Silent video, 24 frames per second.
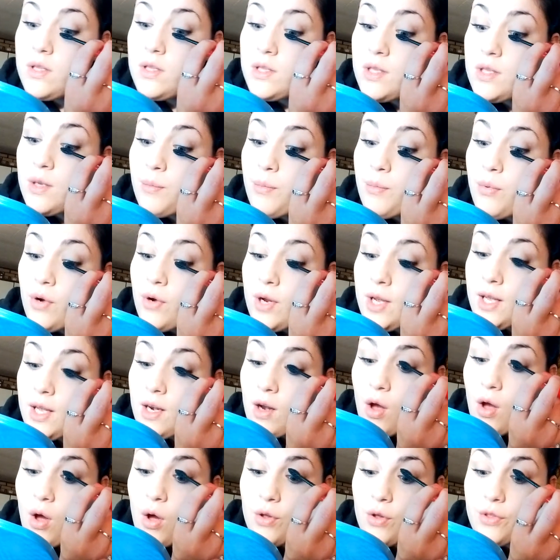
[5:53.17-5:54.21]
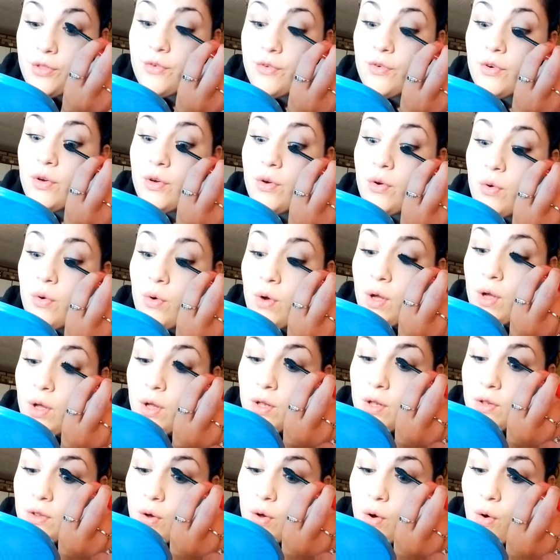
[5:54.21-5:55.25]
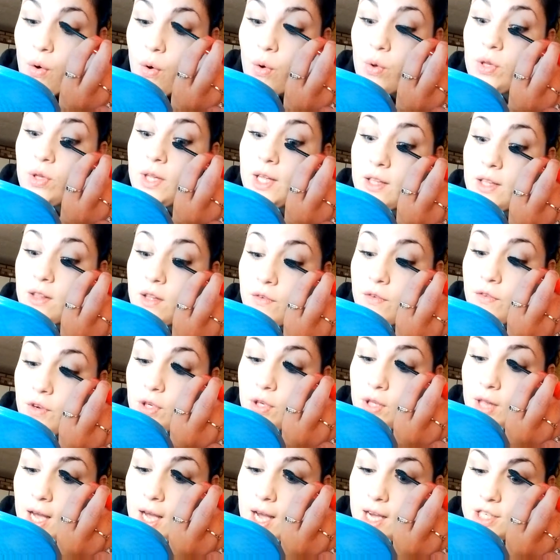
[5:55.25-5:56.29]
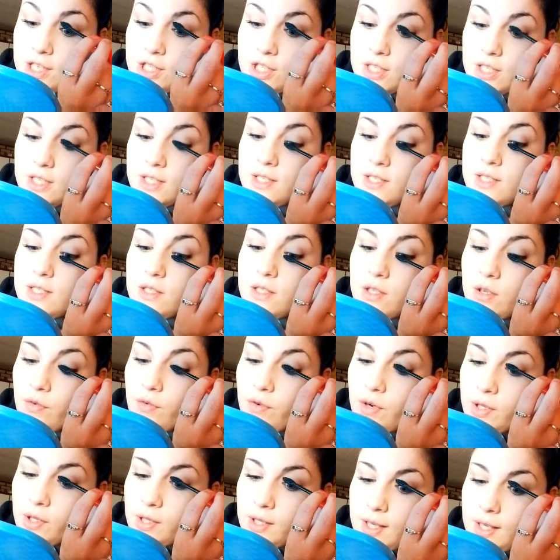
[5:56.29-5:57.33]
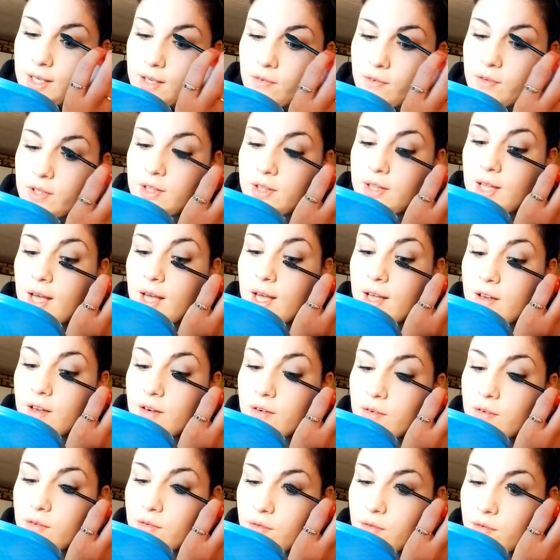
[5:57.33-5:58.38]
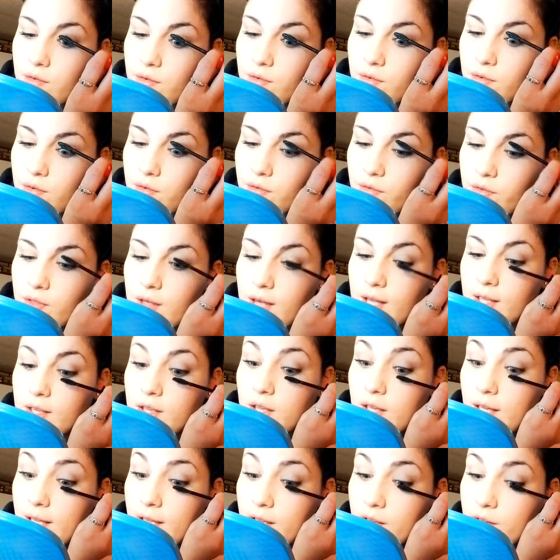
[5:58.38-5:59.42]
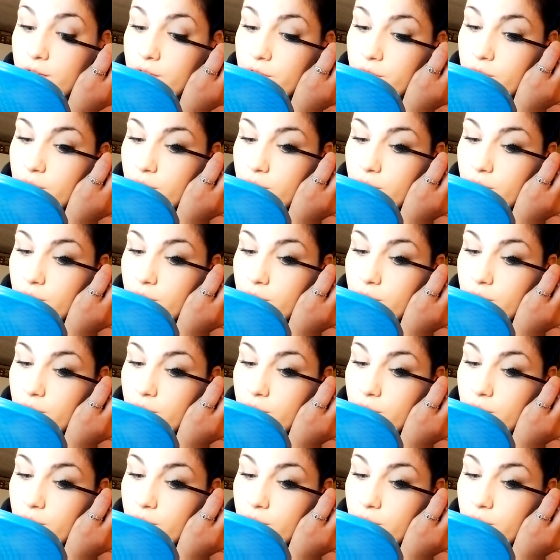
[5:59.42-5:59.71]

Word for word: to bring it all through the whole length of your lashes to really give it that, that length